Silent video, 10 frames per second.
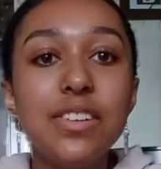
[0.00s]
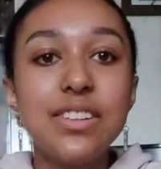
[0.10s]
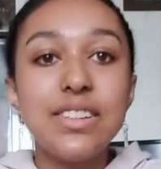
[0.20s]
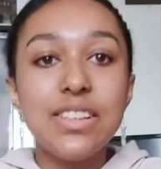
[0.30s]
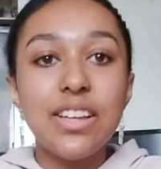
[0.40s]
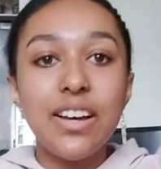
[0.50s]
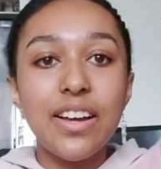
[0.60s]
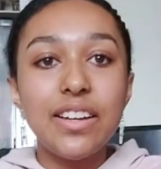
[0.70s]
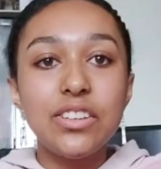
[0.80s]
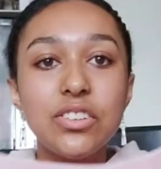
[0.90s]
if you can see that,
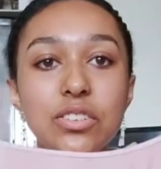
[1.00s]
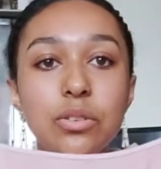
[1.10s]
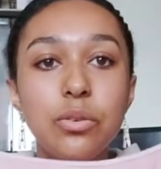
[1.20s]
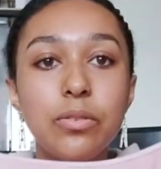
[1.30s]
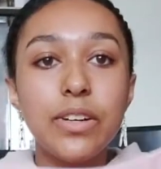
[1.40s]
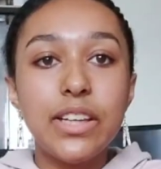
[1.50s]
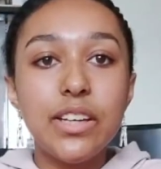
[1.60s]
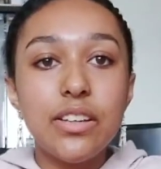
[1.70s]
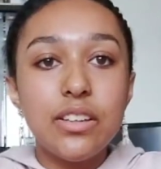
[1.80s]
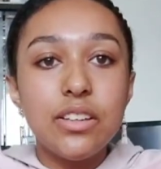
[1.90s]
and it's just not
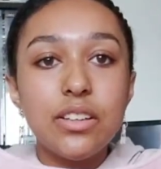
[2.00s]
really...